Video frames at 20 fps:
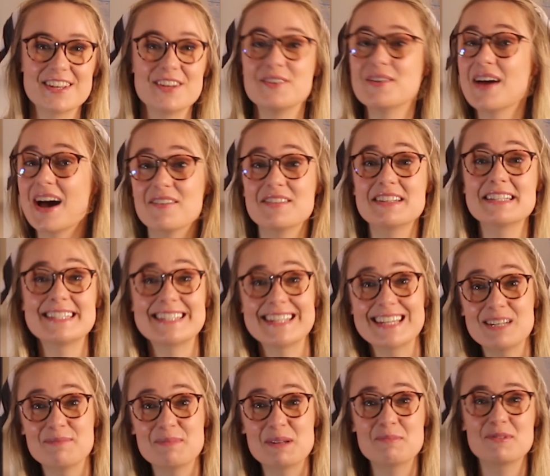You haven't
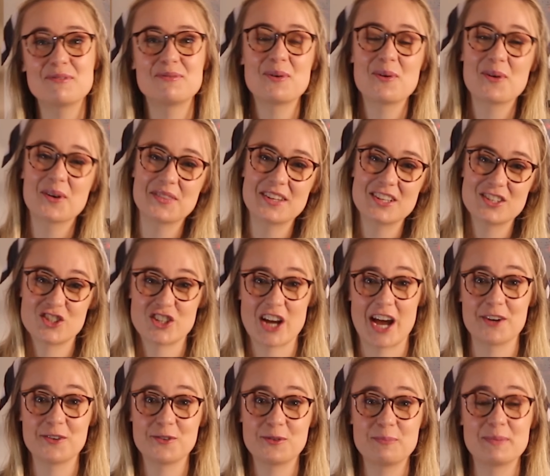seen me before on this
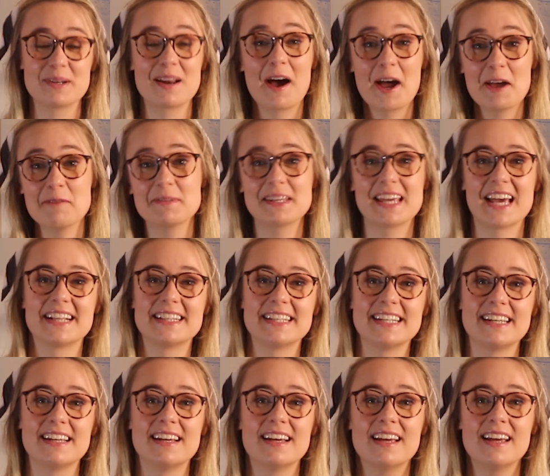channel, but I am
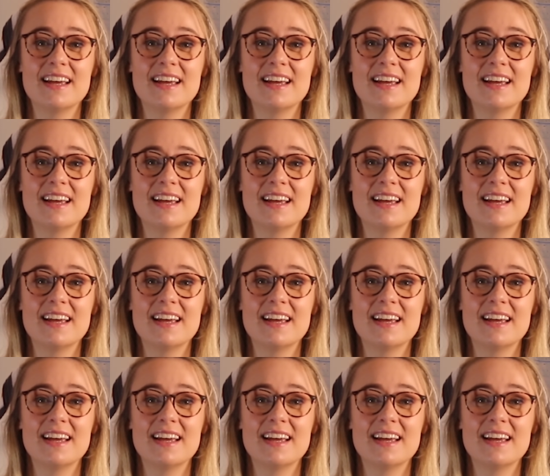Kelly,